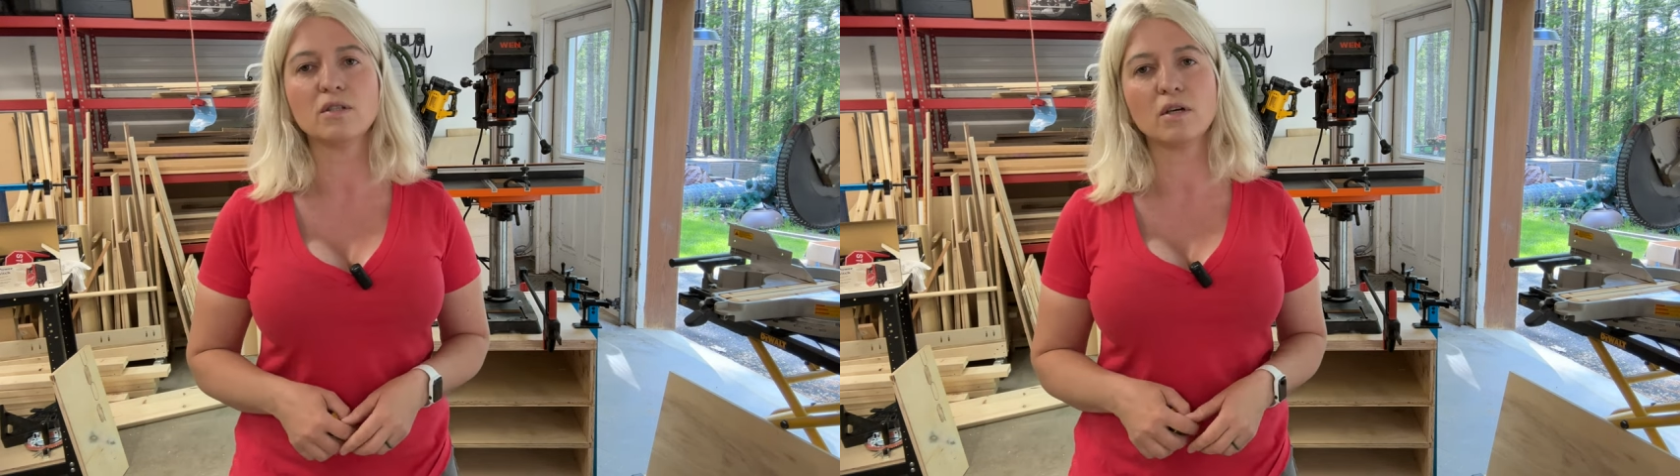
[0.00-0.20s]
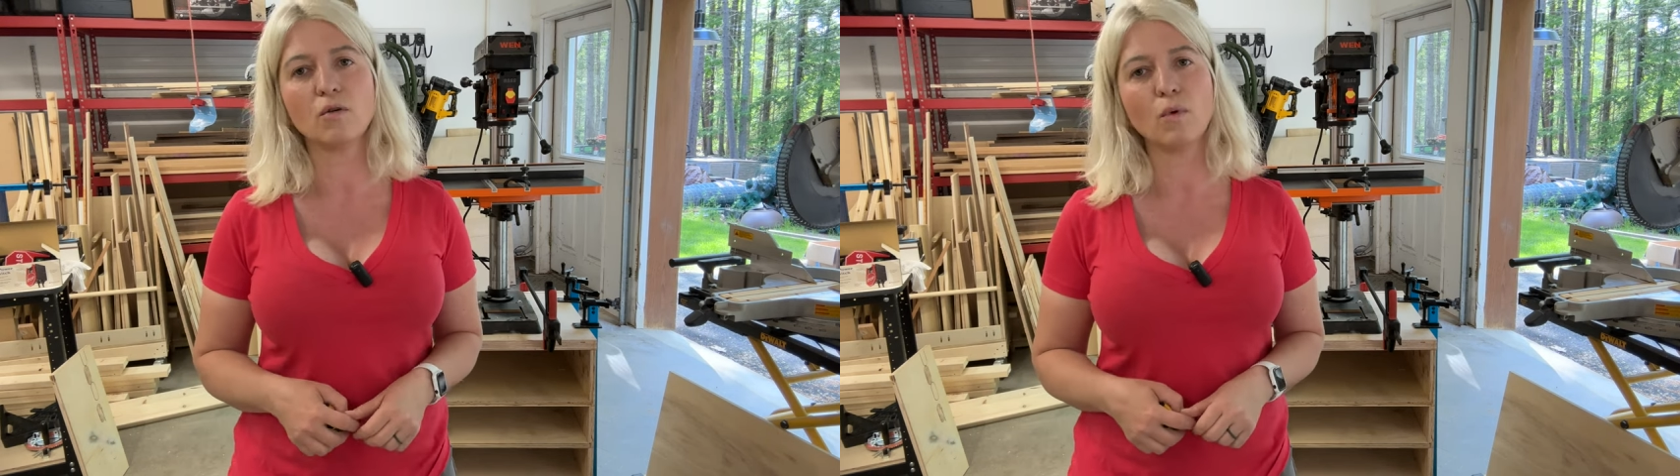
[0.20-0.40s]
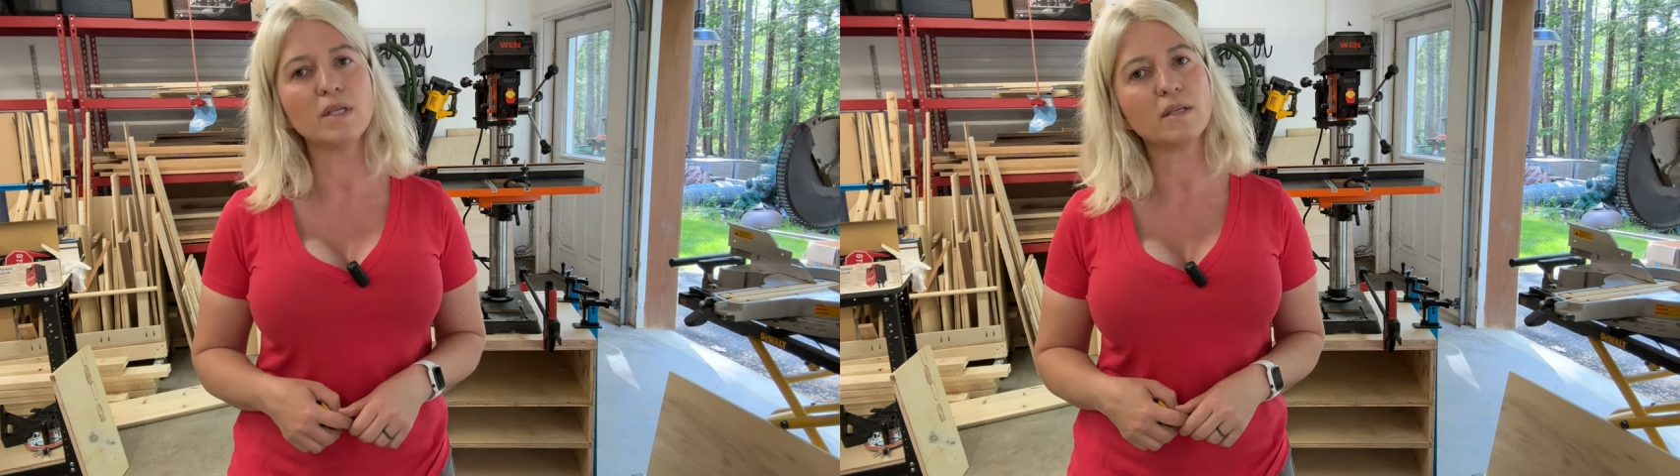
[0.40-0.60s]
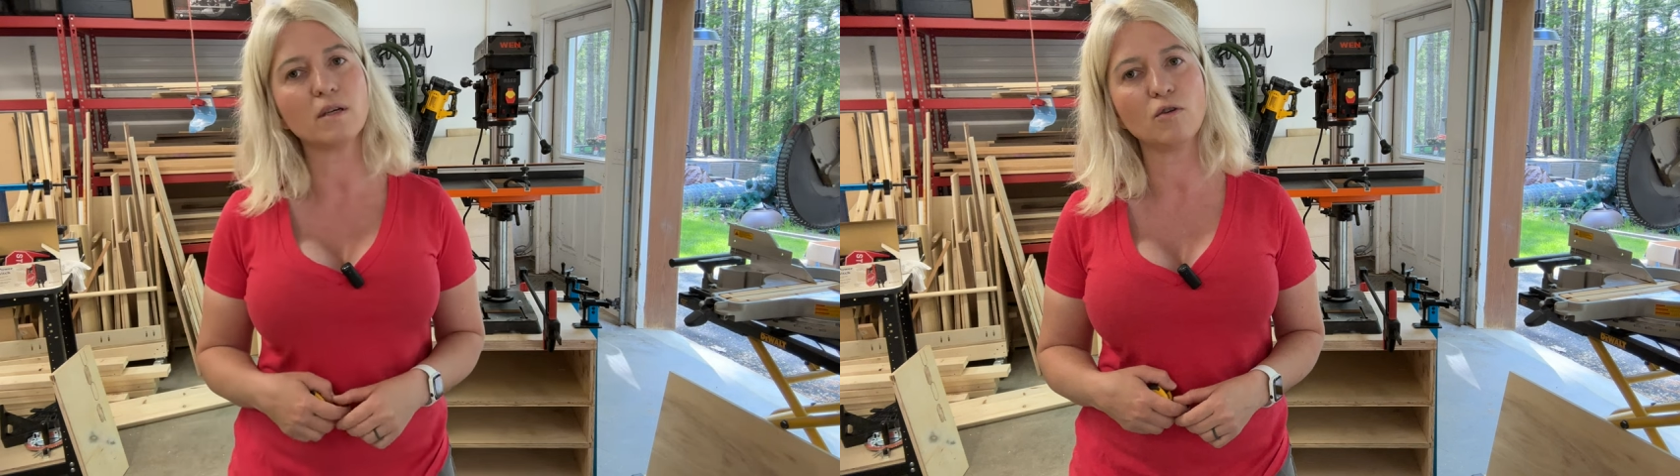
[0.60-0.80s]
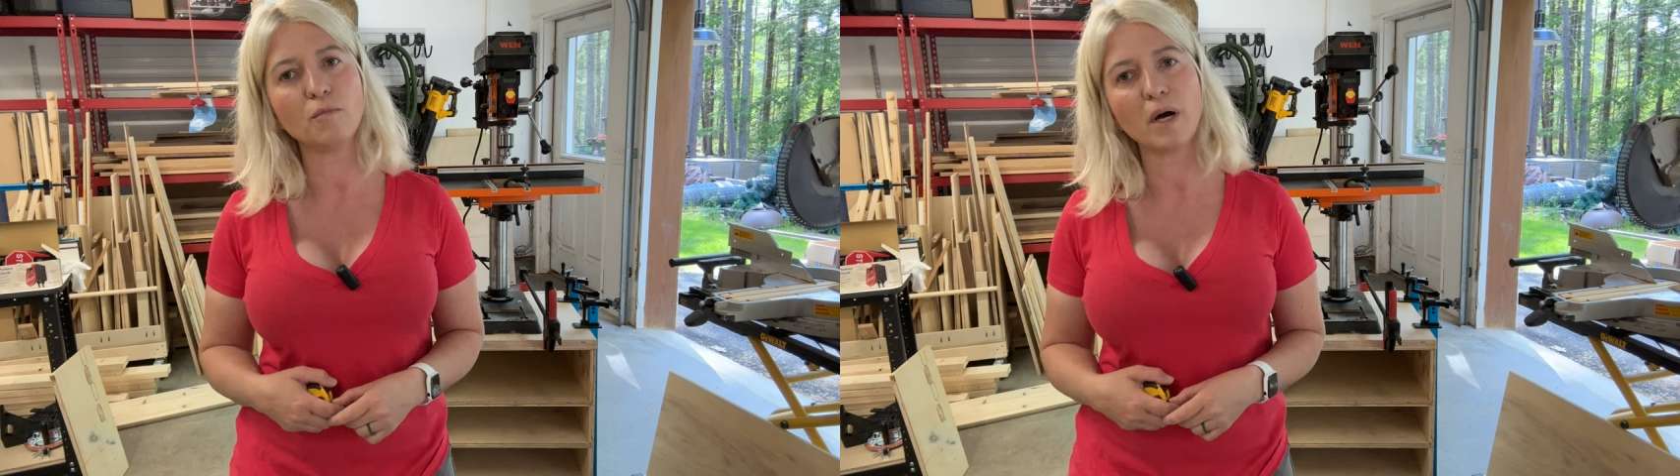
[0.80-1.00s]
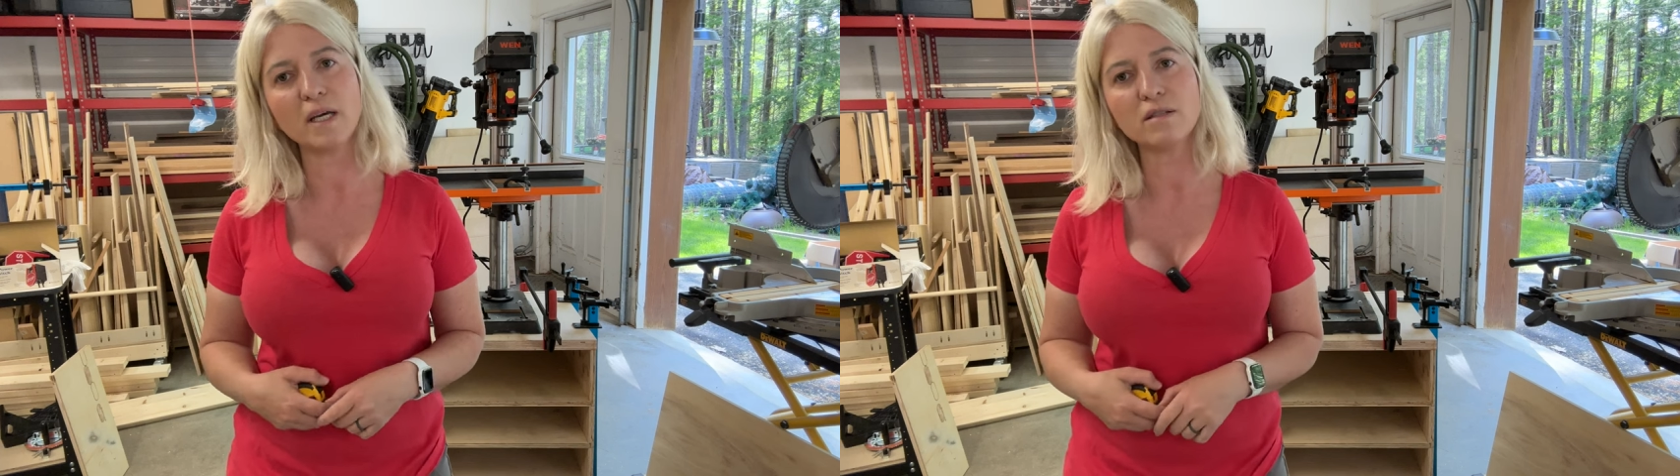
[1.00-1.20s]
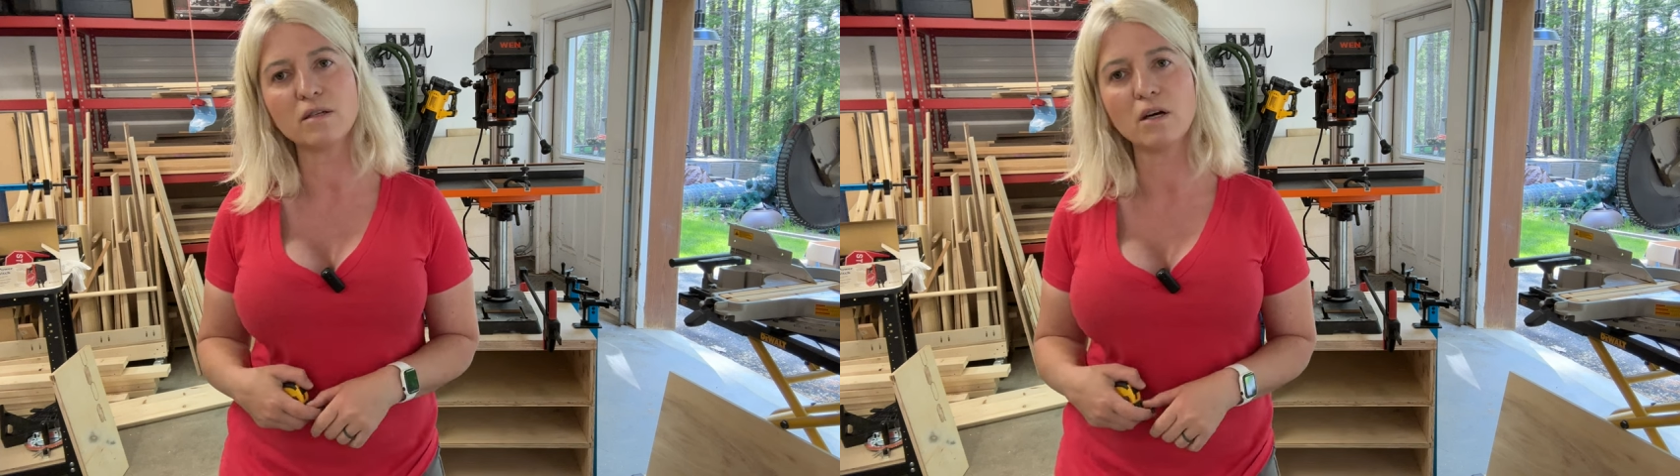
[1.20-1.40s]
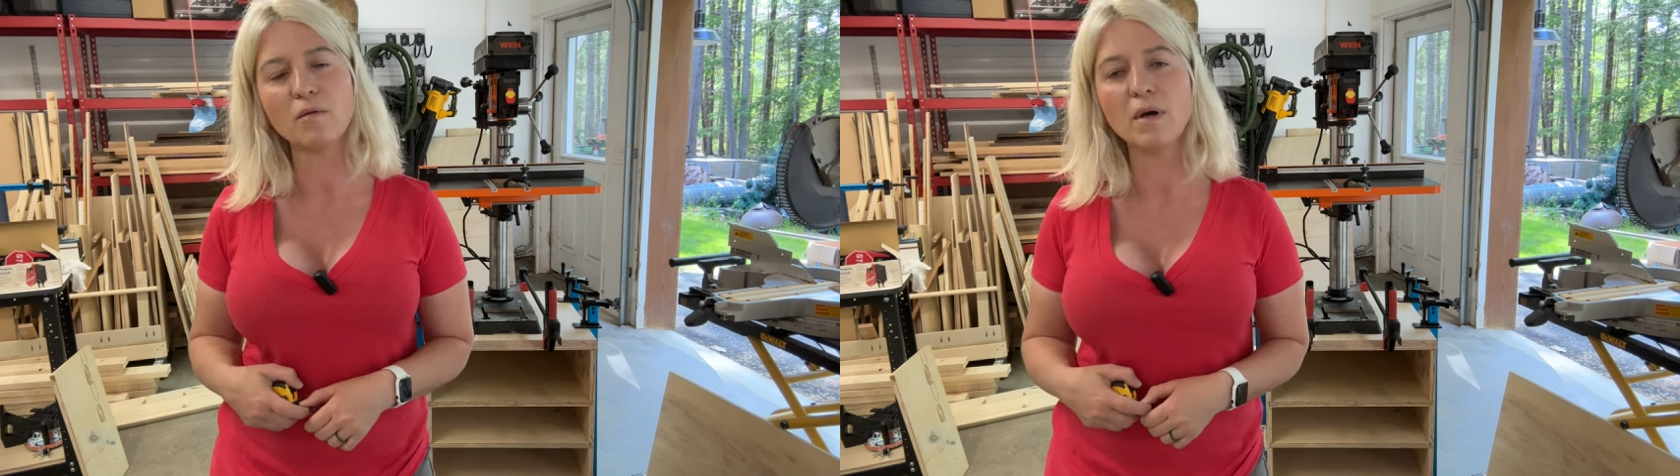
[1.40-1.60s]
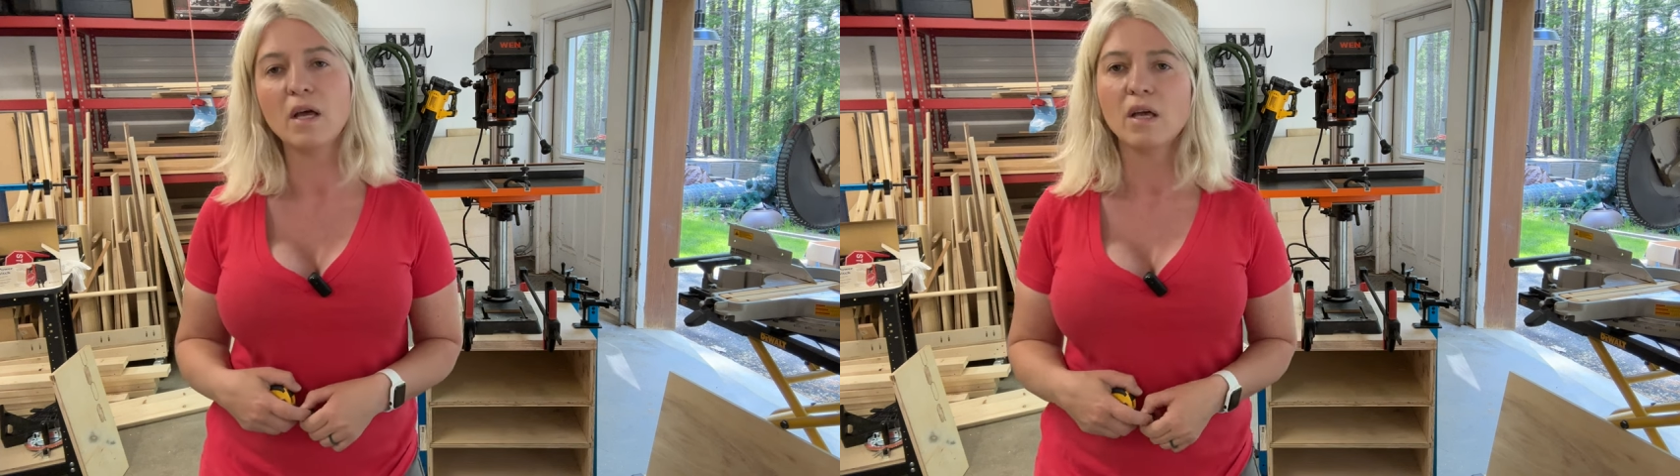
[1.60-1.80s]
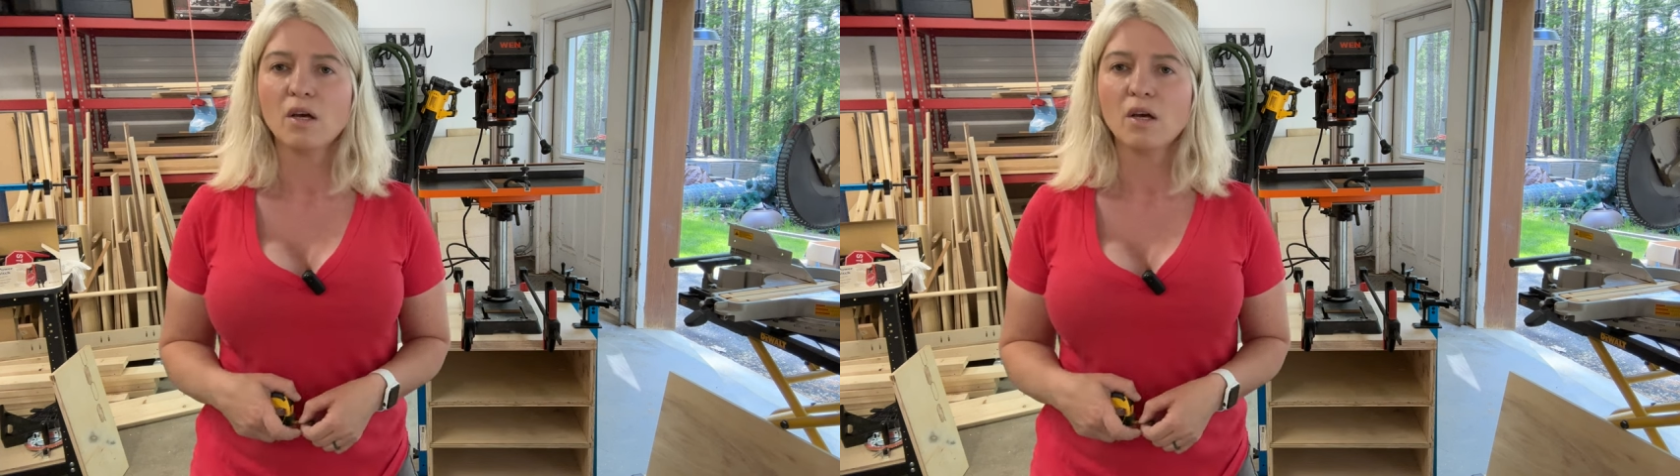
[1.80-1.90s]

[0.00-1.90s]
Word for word: So once I go buy some,